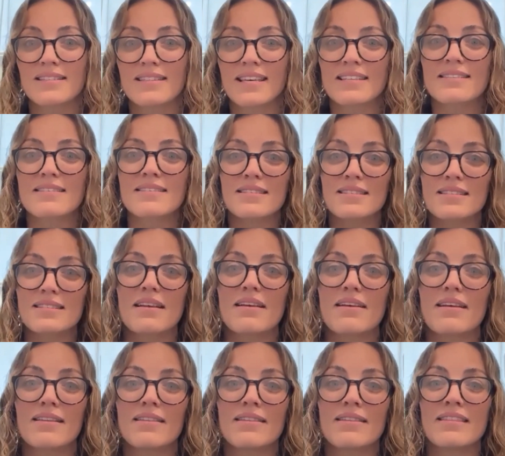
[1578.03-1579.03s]
This
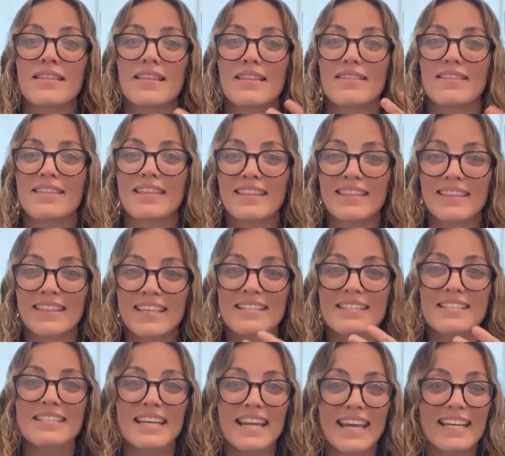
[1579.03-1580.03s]

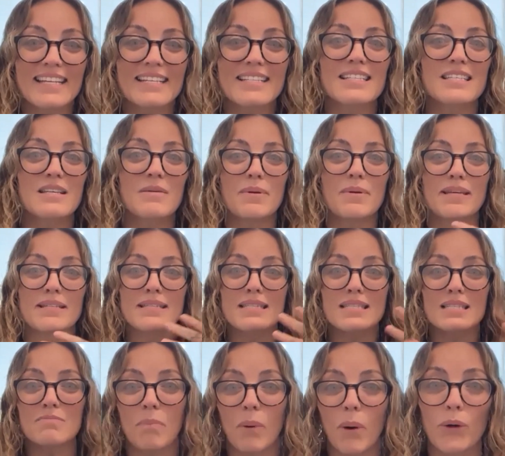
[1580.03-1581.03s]
needs to be
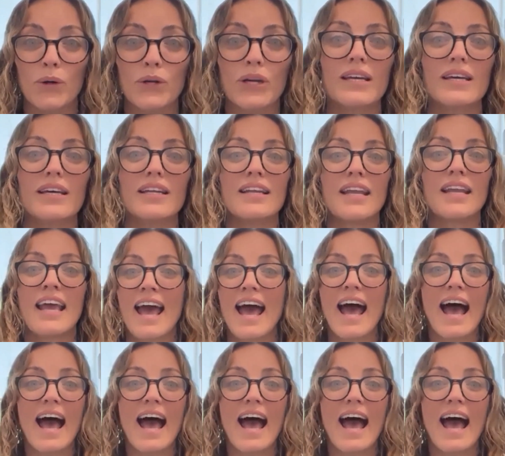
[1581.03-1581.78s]
spoken,